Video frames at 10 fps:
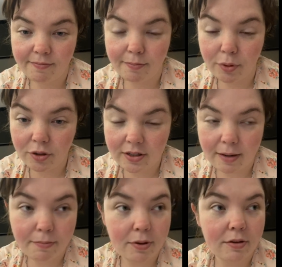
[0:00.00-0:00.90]
blood
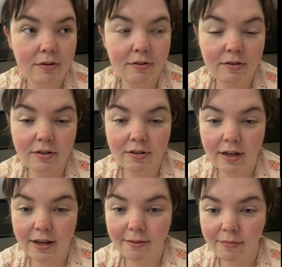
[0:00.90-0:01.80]
samples,
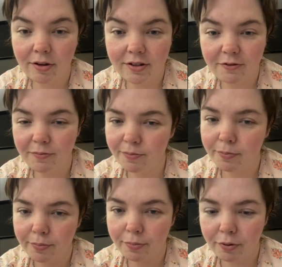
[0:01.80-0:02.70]
lots of
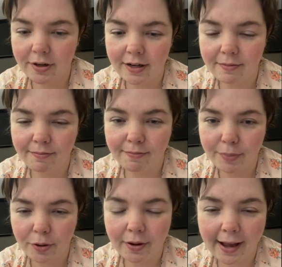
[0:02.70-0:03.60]
prodding and
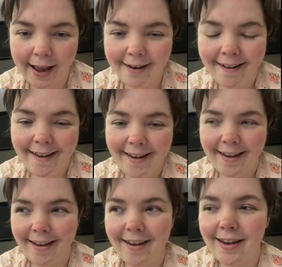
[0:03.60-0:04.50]
poking.
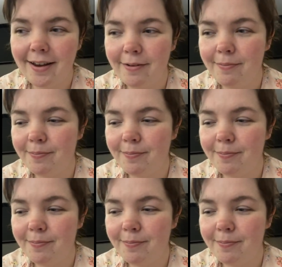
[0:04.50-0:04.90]
I've